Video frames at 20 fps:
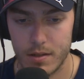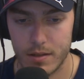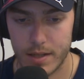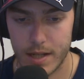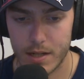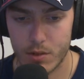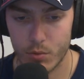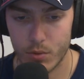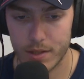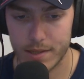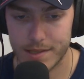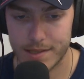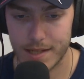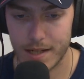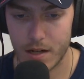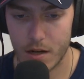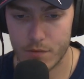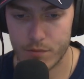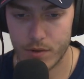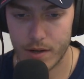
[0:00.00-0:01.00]
kind of really
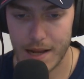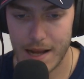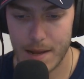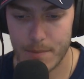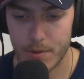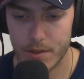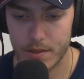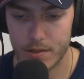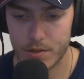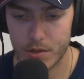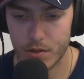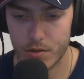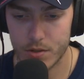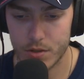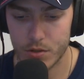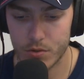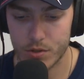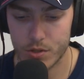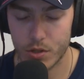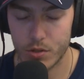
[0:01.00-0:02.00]
set off what happened in turn
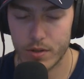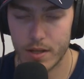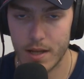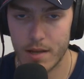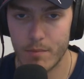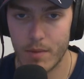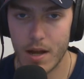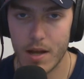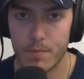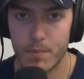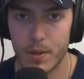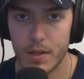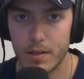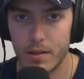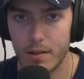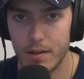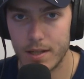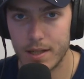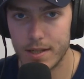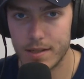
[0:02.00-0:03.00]
2. So in my
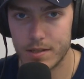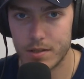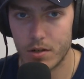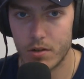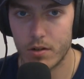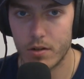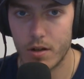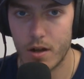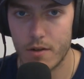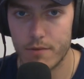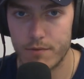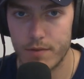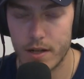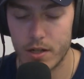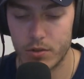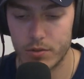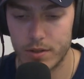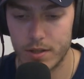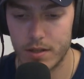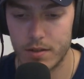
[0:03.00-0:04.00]
opinion,
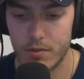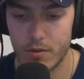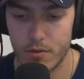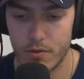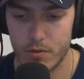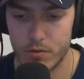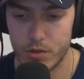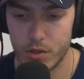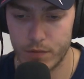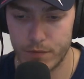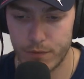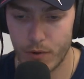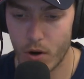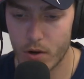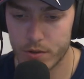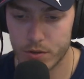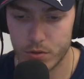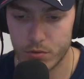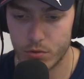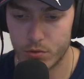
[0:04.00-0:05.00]
Vettel did
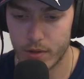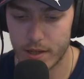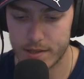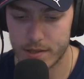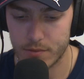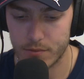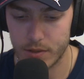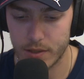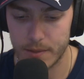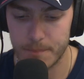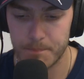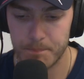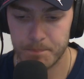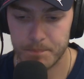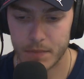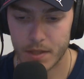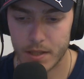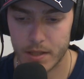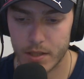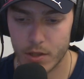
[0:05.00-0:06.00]
far too aggressively.
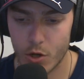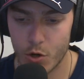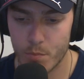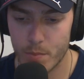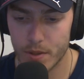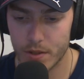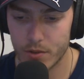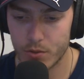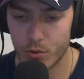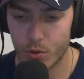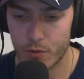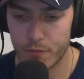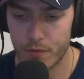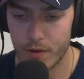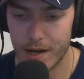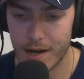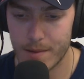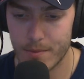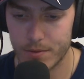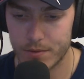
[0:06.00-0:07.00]
He opened the door
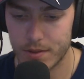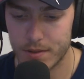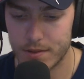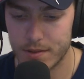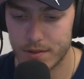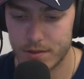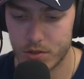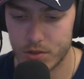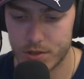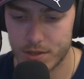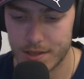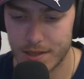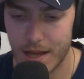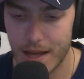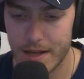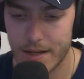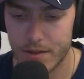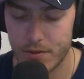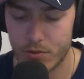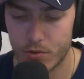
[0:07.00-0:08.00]
for Hamilton to just
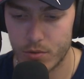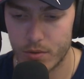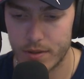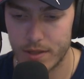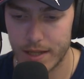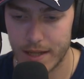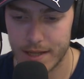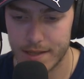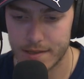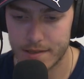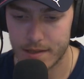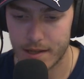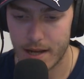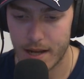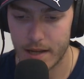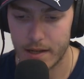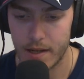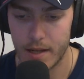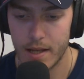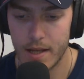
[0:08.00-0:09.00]
slide in through on the
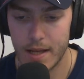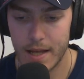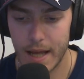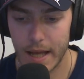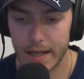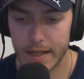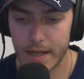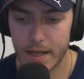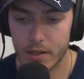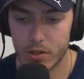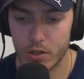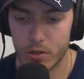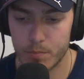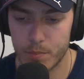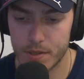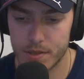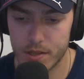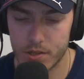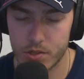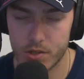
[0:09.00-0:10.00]
inside and get good
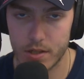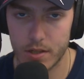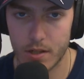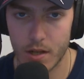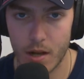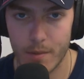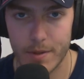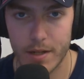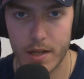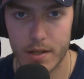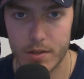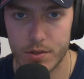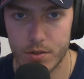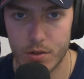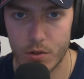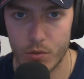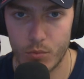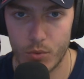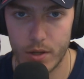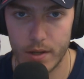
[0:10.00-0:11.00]
positioning coming out of
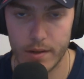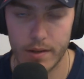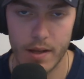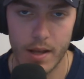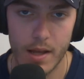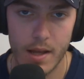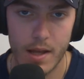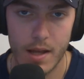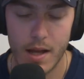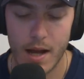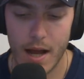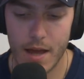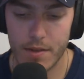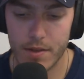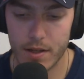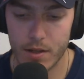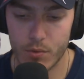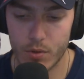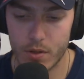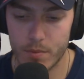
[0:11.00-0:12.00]
turn 1. I
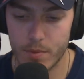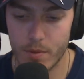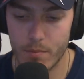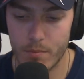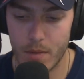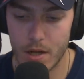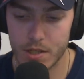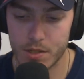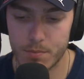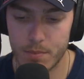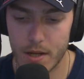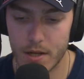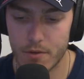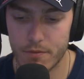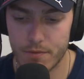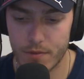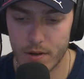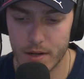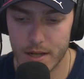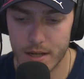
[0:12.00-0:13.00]
think it would have been much
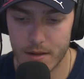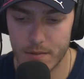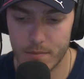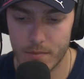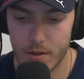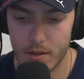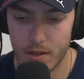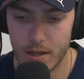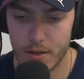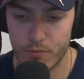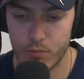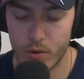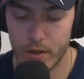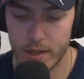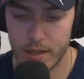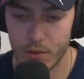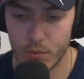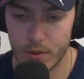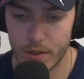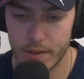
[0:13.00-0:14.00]
better for him if what
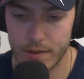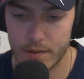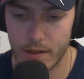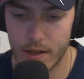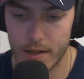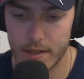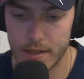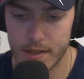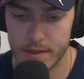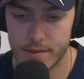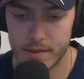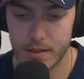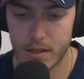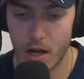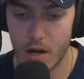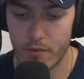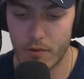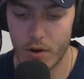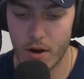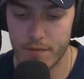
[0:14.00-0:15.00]
he would have done is
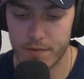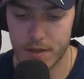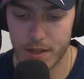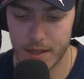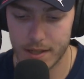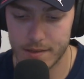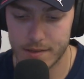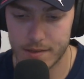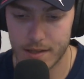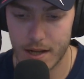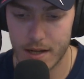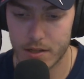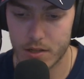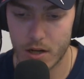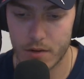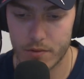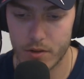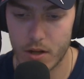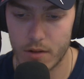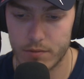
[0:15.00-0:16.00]
cover off the inside,
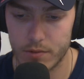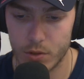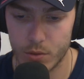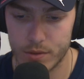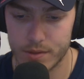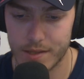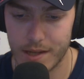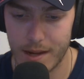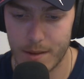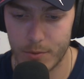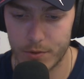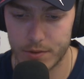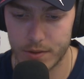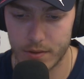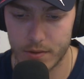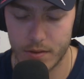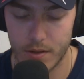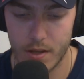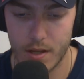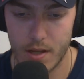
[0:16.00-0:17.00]
covered off Lewis
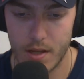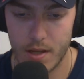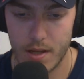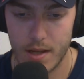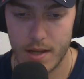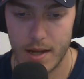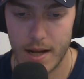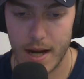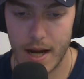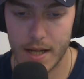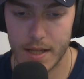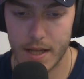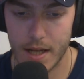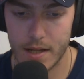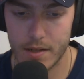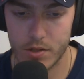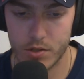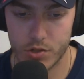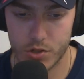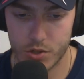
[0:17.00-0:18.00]
Hamilton, and
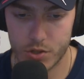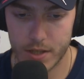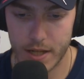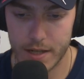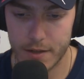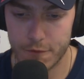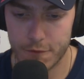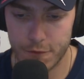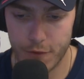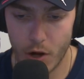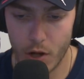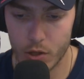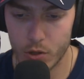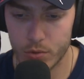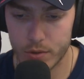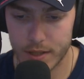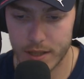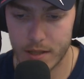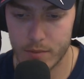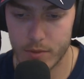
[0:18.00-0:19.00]
then just kind of
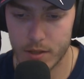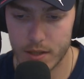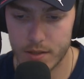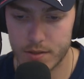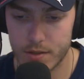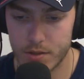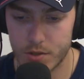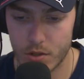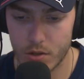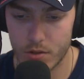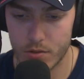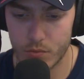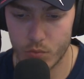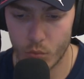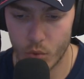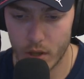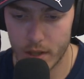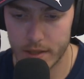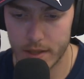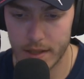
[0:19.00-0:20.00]
followed Kimi into turn
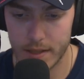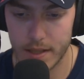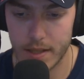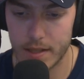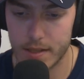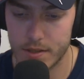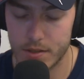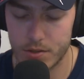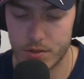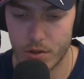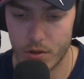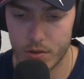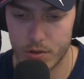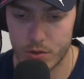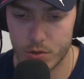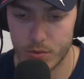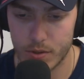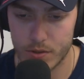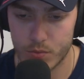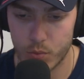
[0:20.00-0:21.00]
1 and then into turn
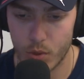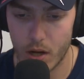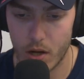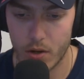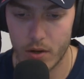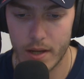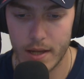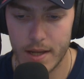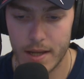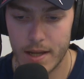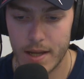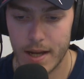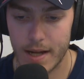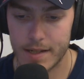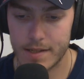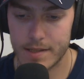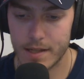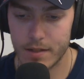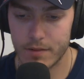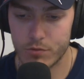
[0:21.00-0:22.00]
2 as well,
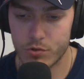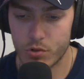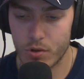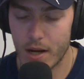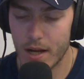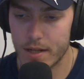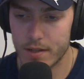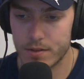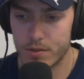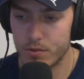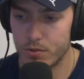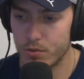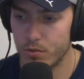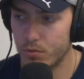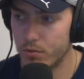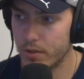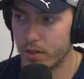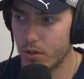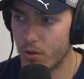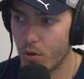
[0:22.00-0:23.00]
instead of trying
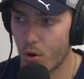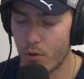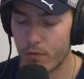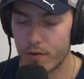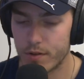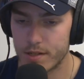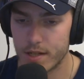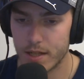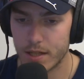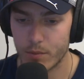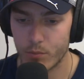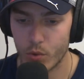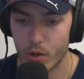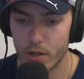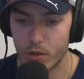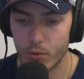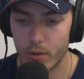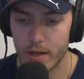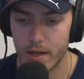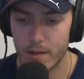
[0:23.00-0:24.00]
to, you know, overtake him
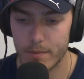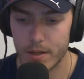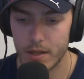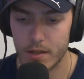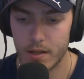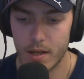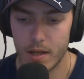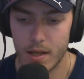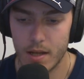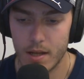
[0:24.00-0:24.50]
right away. I mean,